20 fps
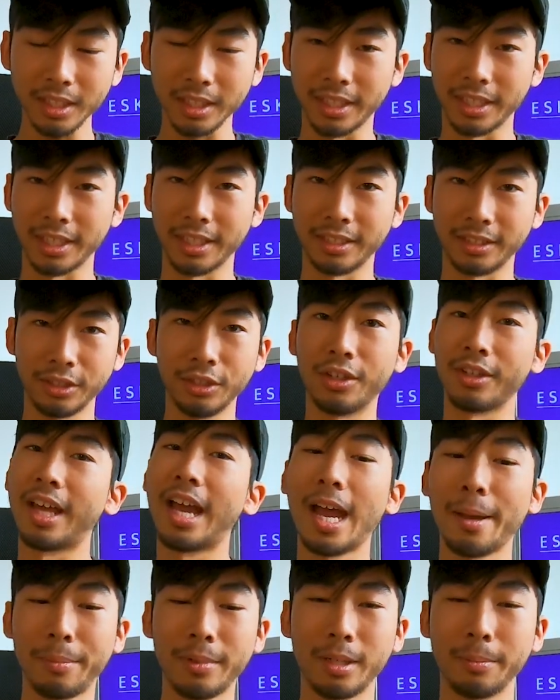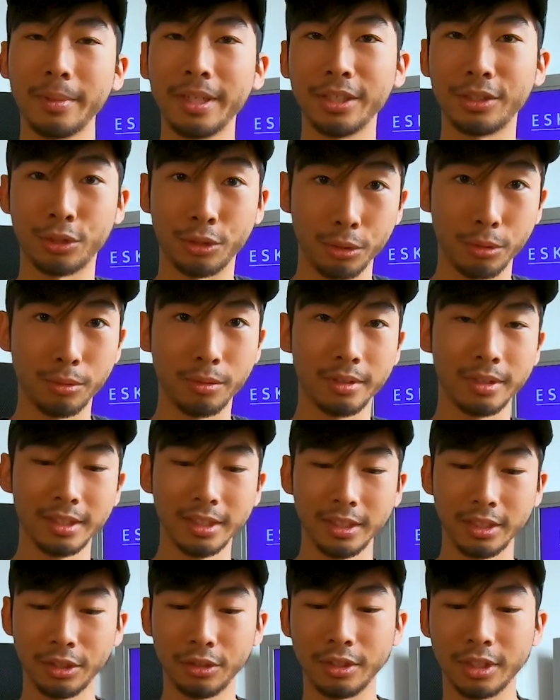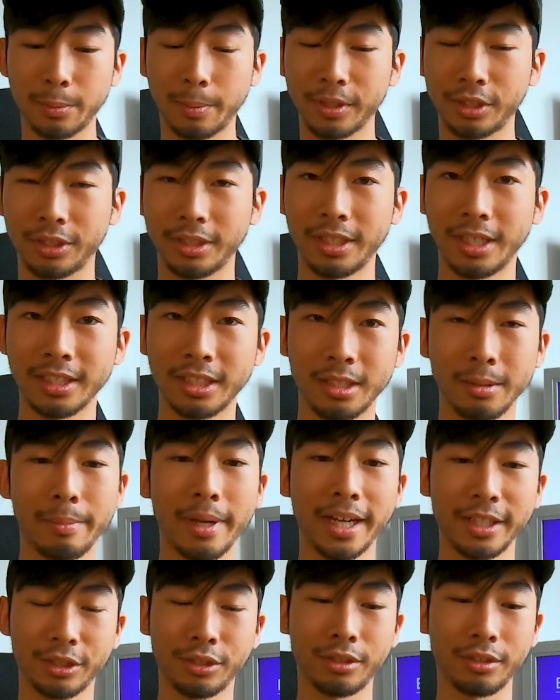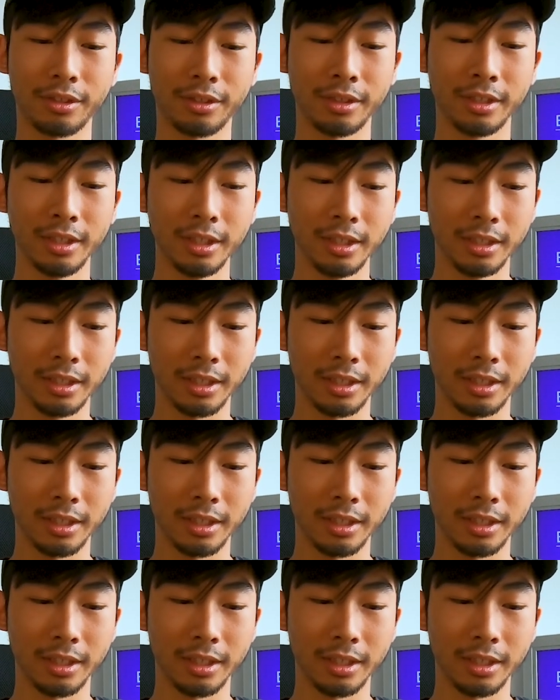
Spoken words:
And, you know, that happened to me too, you know, especially as an ambassador.